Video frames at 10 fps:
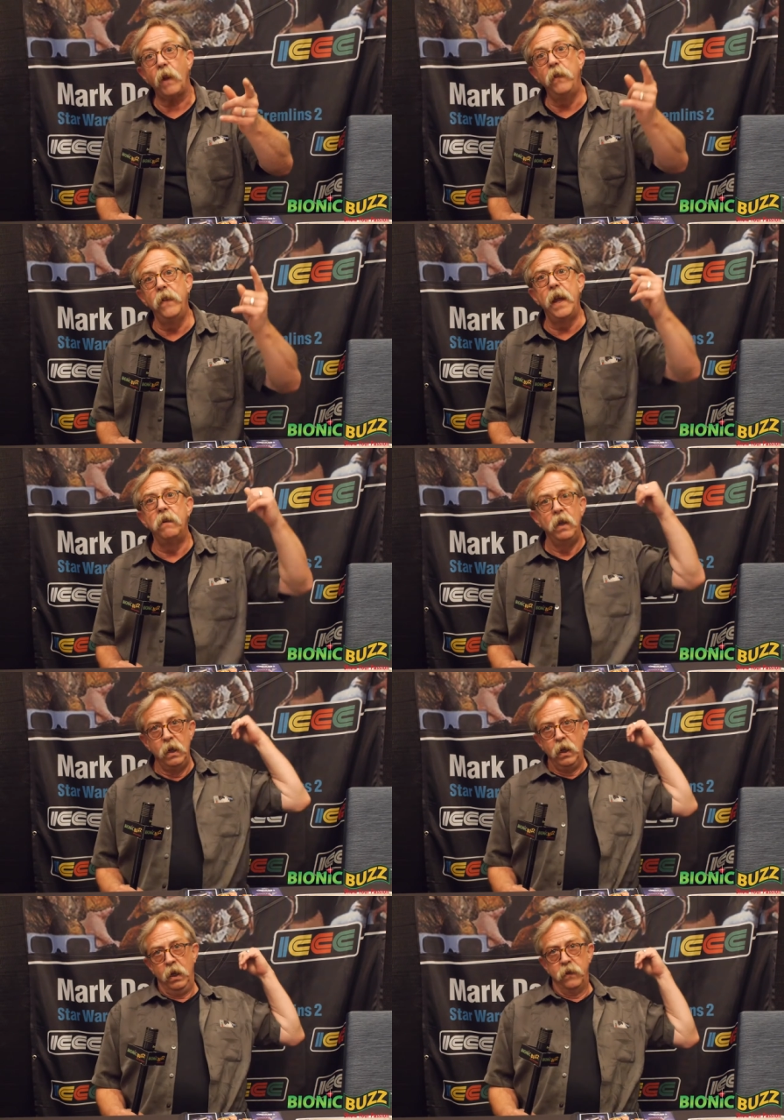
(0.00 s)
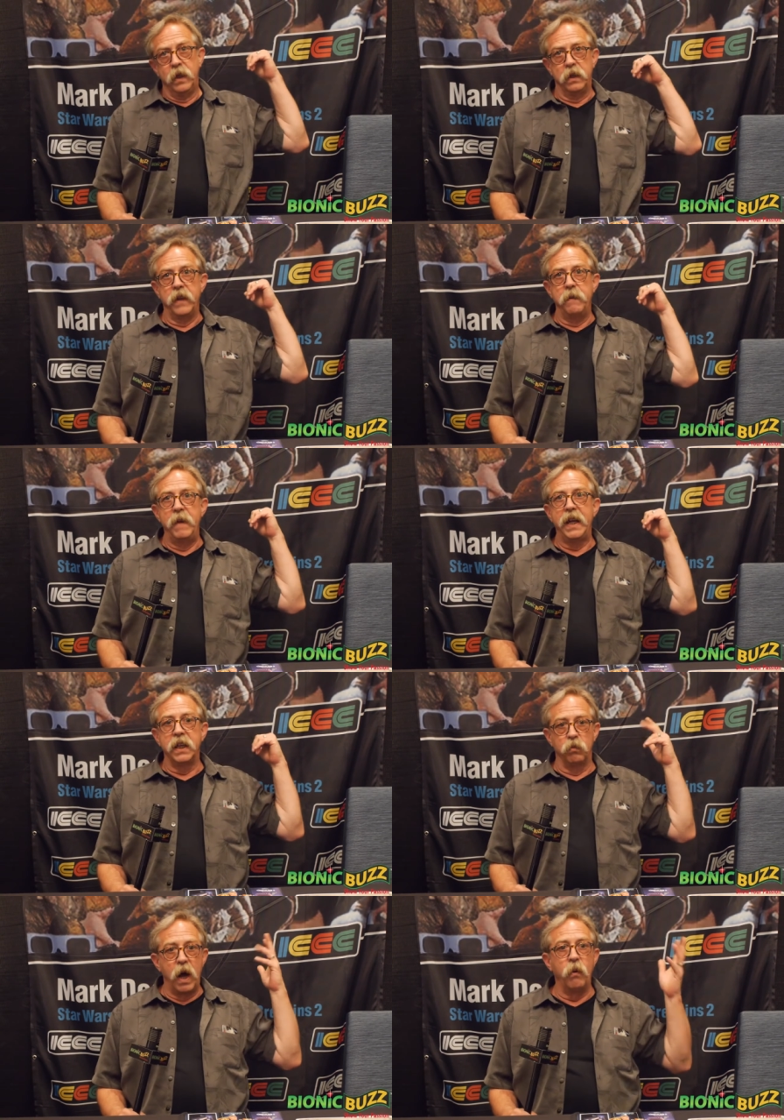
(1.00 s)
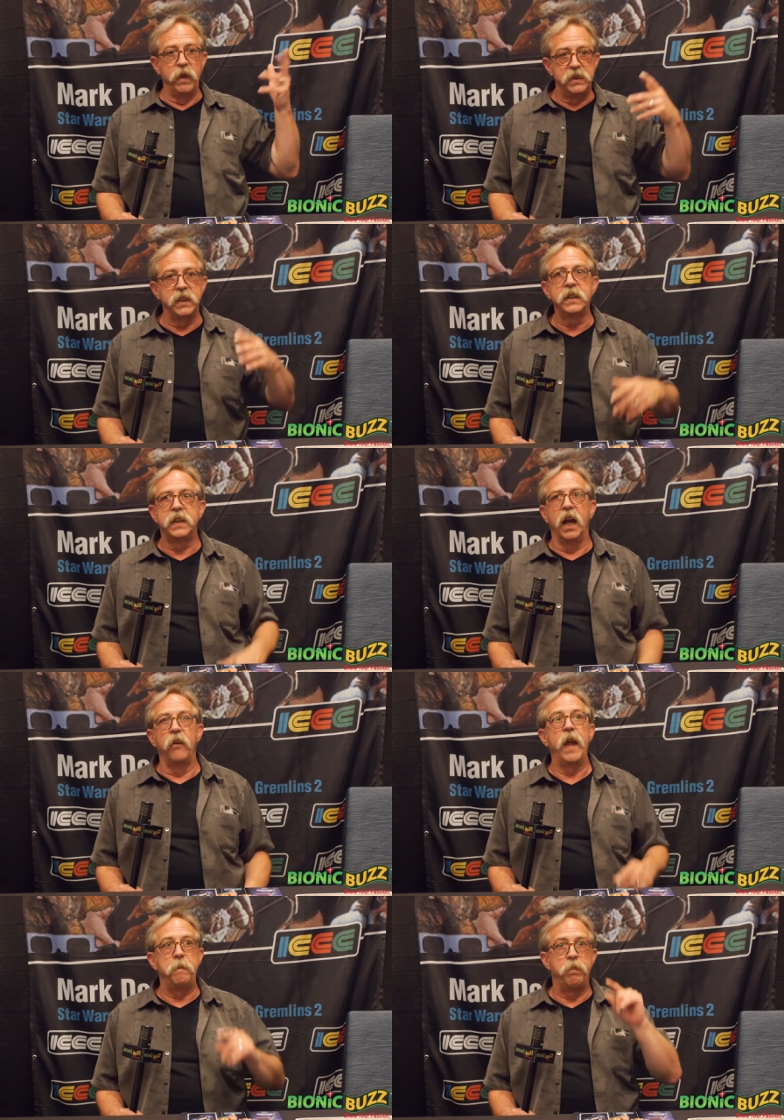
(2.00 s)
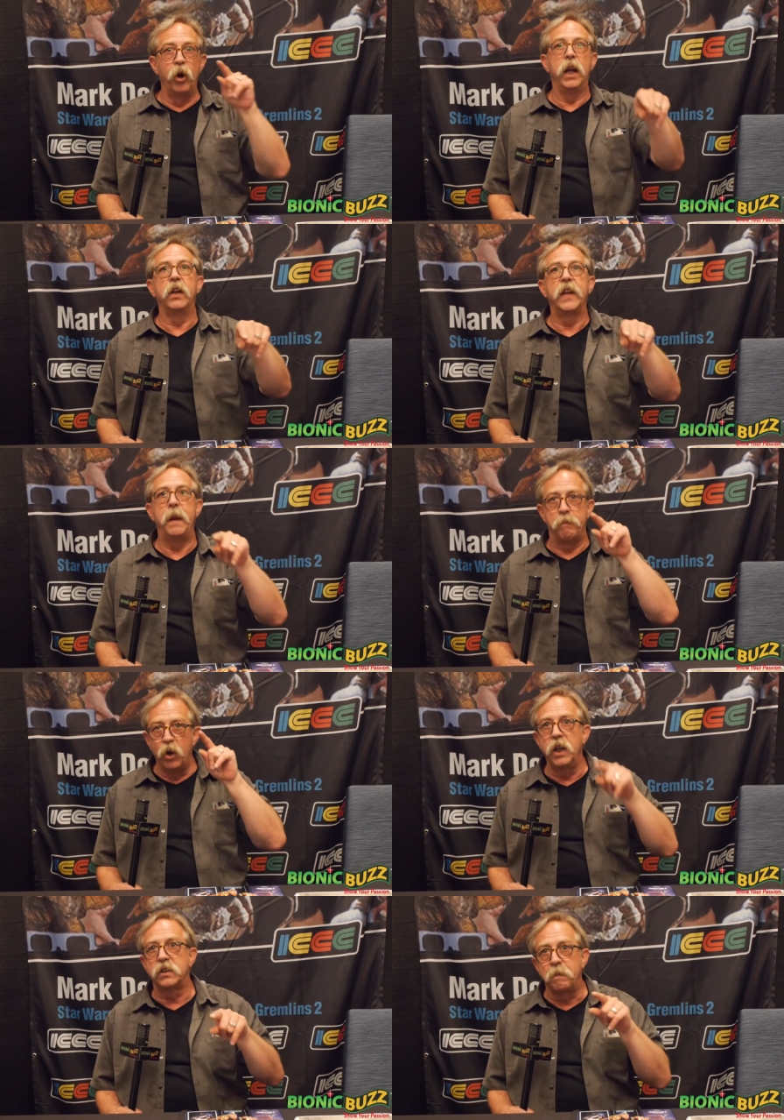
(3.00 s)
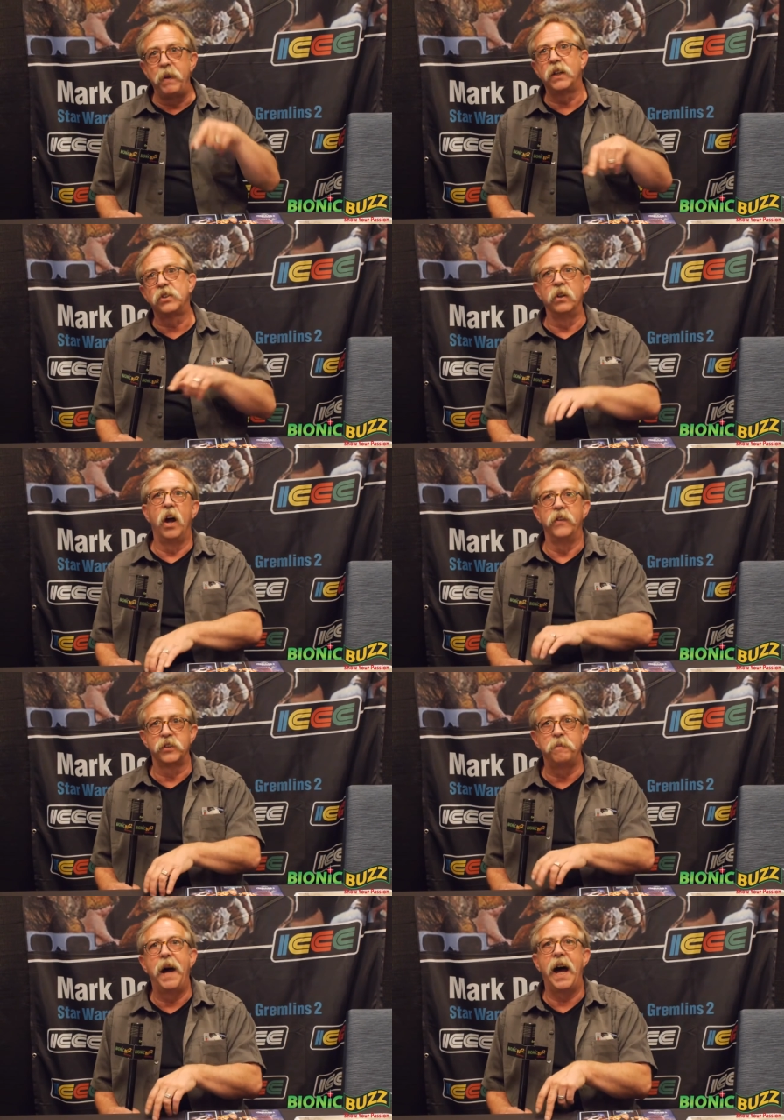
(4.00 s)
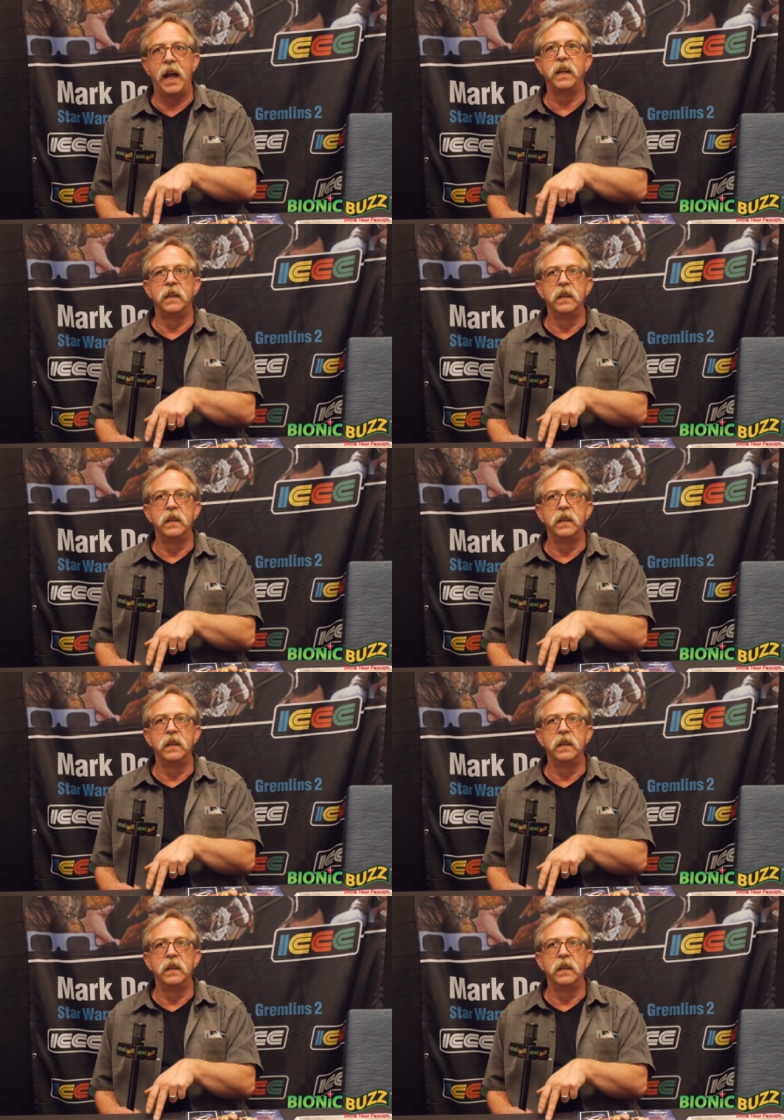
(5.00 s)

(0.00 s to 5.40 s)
Then they, they, they make it while we sit there. They put it they put it to picture on the spot.